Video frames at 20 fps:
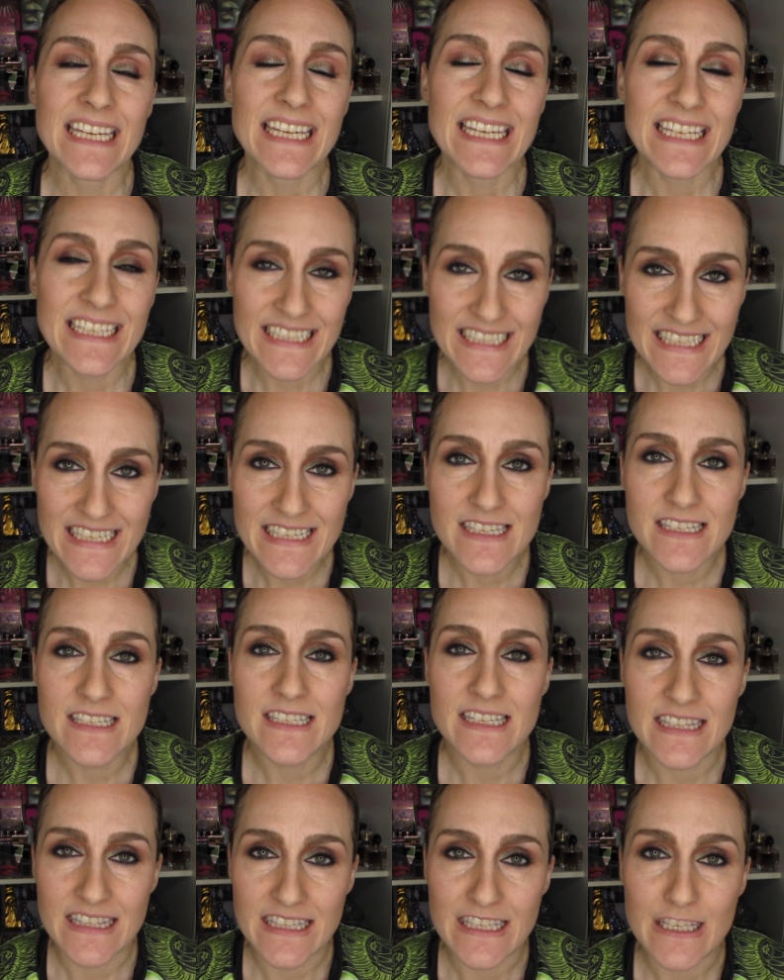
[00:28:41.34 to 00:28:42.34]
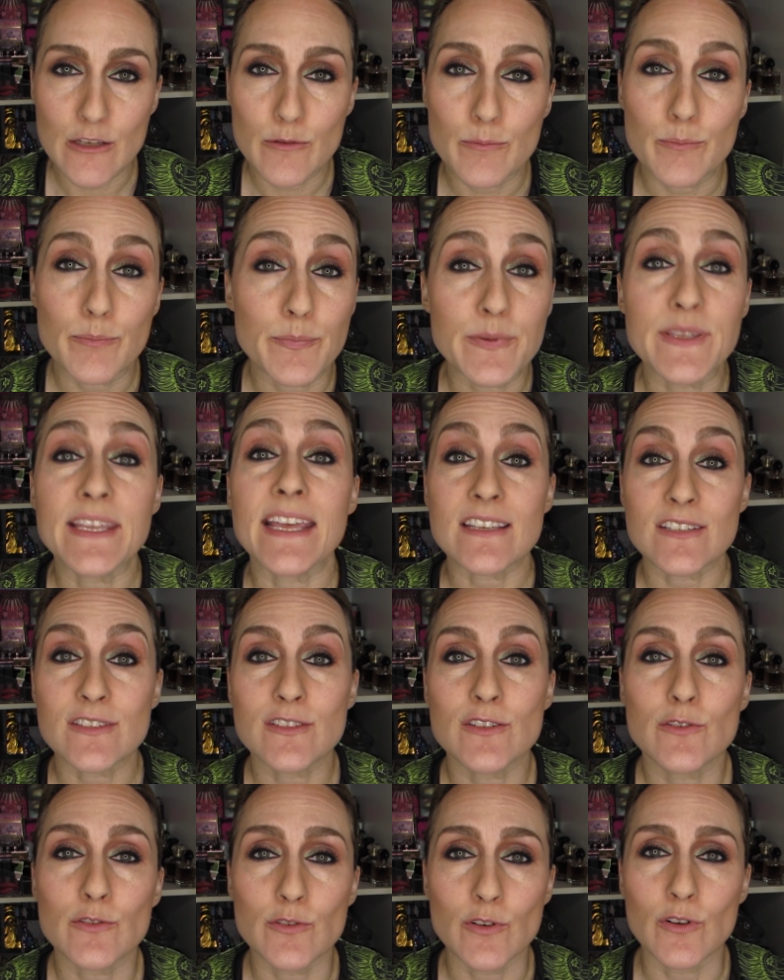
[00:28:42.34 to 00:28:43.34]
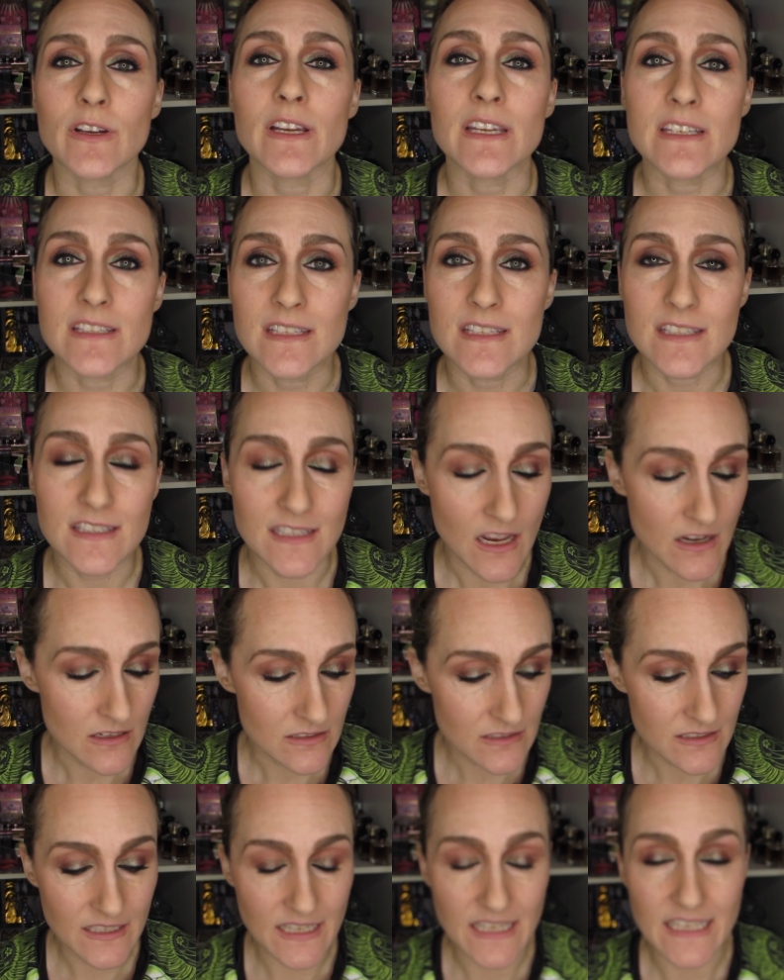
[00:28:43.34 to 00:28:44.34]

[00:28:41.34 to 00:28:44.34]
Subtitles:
it is the pièce de résistance.